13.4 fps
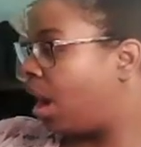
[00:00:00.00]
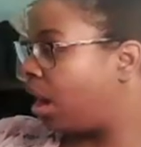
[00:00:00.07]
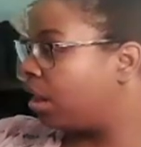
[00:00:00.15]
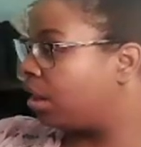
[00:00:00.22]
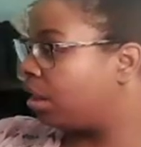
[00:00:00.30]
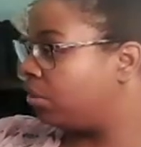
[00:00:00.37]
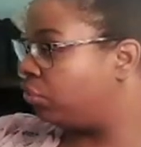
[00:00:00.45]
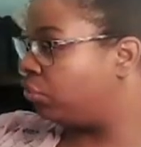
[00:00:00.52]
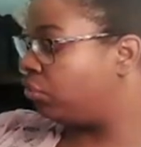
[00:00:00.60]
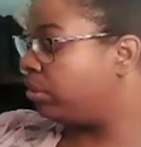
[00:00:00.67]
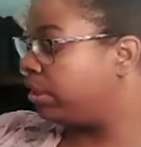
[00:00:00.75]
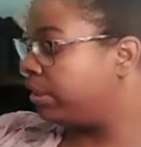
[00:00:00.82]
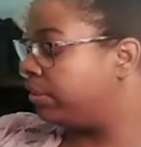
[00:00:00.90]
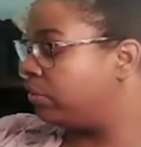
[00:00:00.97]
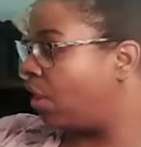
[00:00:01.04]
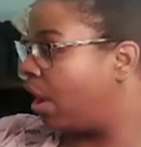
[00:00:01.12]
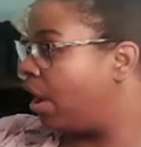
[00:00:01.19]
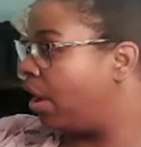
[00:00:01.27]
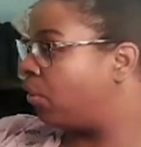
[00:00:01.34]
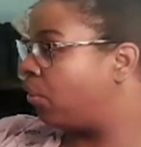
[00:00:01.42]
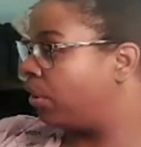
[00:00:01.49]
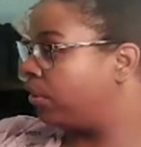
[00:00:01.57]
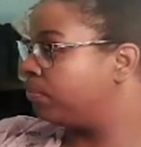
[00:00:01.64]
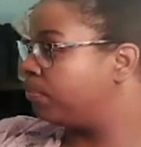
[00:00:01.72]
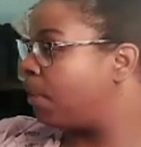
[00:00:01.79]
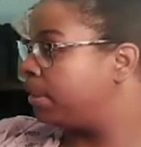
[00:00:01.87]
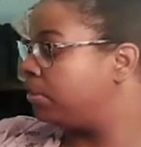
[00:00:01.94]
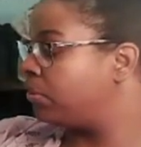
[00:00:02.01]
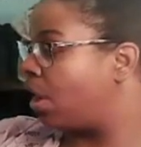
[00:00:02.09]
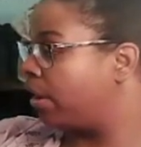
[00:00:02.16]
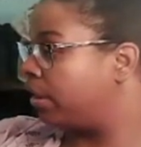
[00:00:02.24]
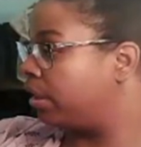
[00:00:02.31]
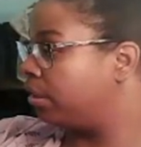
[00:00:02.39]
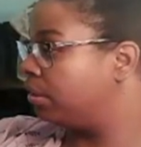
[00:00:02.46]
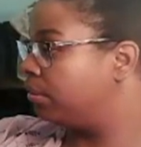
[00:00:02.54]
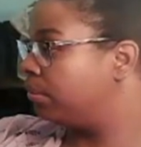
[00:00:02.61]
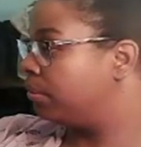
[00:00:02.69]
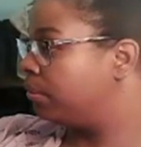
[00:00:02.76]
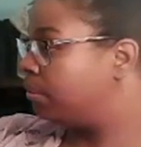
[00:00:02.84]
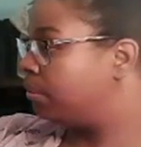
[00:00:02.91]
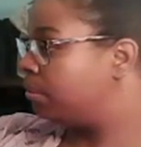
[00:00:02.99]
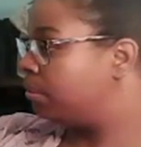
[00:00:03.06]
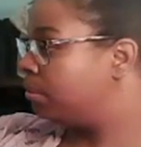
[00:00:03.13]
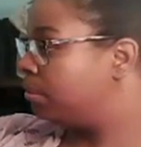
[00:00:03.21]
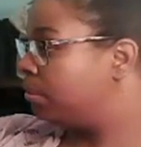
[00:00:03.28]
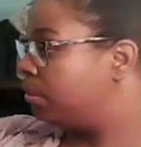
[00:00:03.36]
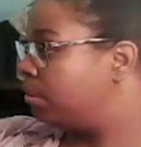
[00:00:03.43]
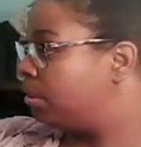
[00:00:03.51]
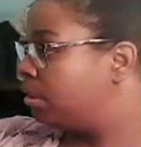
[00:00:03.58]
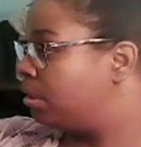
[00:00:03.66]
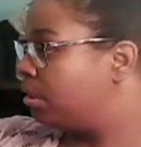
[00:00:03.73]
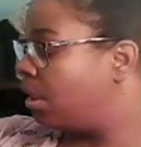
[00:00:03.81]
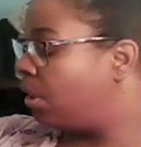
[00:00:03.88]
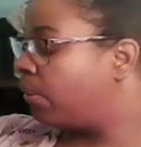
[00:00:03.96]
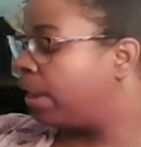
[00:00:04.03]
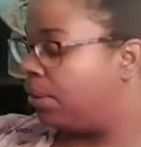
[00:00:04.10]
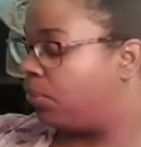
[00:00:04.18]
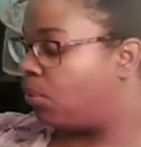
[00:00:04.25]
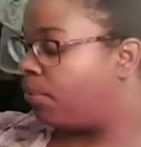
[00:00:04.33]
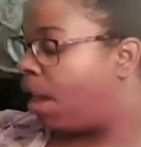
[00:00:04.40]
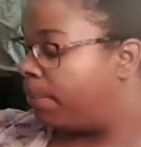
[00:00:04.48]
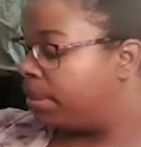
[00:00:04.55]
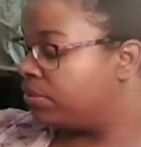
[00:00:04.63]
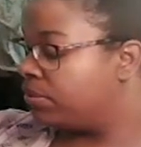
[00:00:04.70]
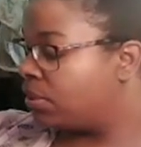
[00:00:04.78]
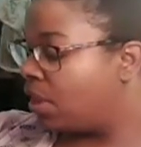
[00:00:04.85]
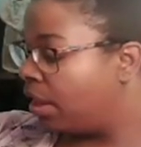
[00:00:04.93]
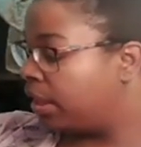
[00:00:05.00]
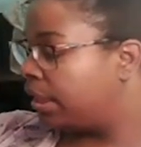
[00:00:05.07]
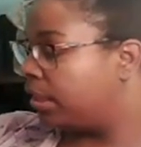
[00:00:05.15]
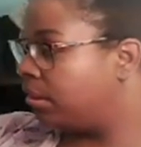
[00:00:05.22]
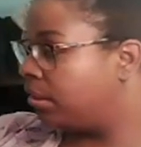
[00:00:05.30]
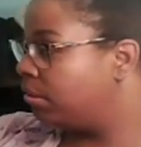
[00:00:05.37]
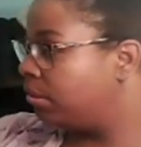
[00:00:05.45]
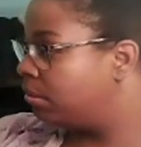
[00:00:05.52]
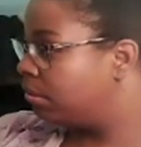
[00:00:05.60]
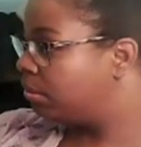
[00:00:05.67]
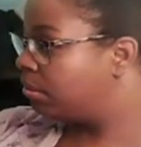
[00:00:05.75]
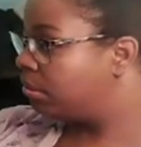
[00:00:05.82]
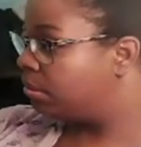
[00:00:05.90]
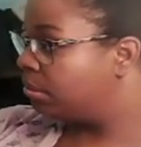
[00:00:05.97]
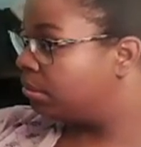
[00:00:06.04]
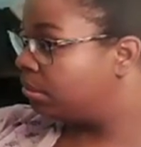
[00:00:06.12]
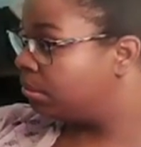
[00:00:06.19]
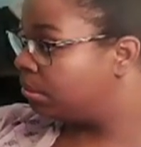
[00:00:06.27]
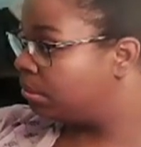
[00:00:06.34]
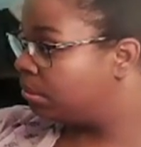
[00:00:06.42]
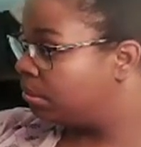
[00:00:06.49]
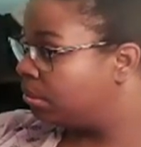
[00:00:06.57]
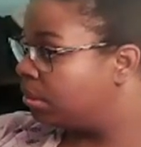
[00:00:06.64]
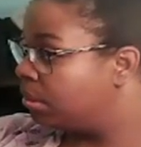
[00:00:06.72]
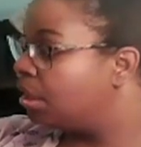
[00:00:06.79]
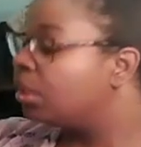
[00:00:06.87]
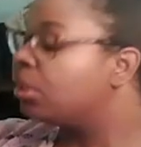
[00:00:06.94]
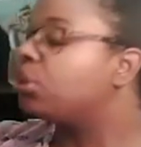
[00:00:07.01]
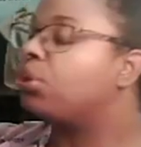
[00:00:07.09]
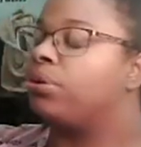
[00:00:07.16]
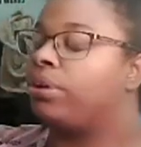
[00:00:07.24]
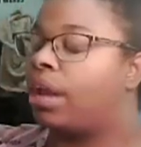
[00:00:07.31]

right, did you need to talk or is mommy talking? Mommy's talking. Okay, and when mommy's talking, I'm not talking. You're